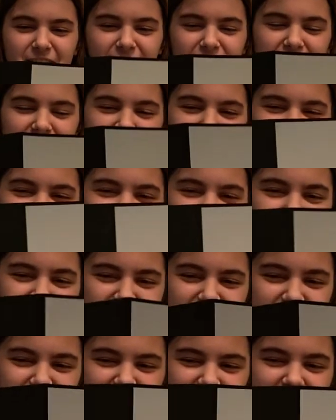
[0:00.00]
we're going to do is
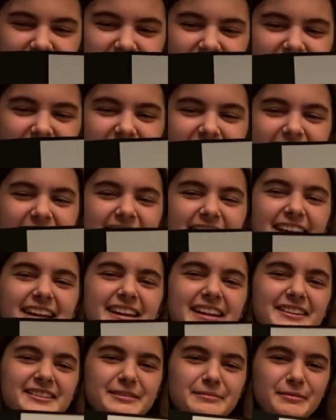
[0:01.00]
we're going to cut
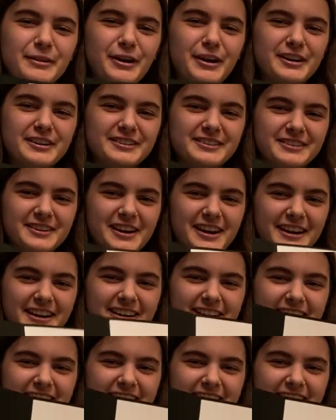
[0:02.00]
some cardstock